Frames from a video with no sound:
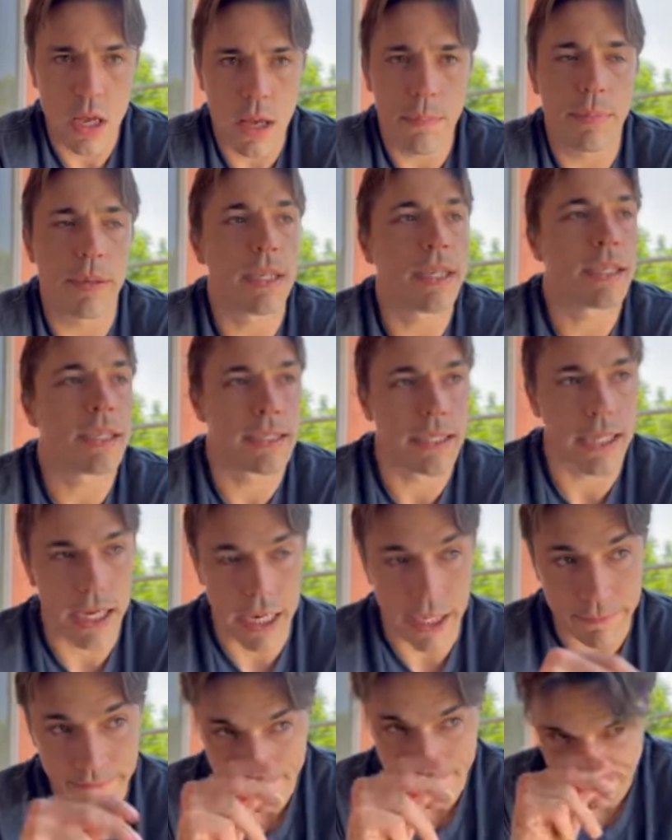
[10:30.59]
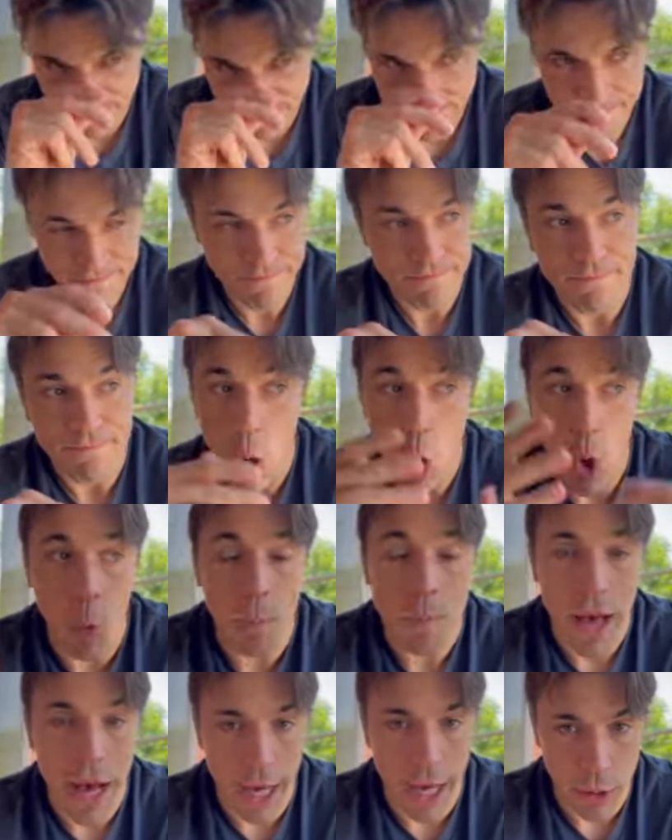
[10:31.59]
But let's say,
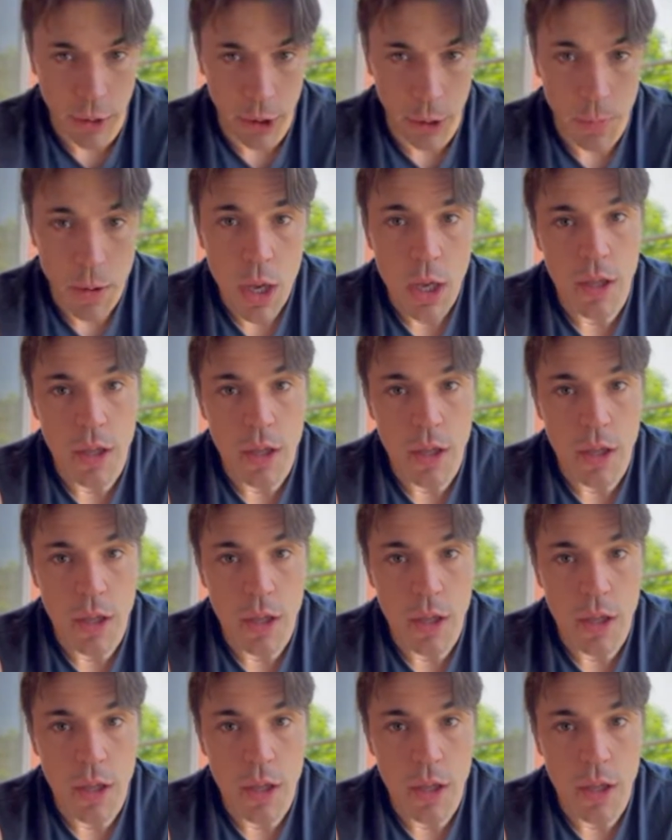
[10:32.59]
I don't know,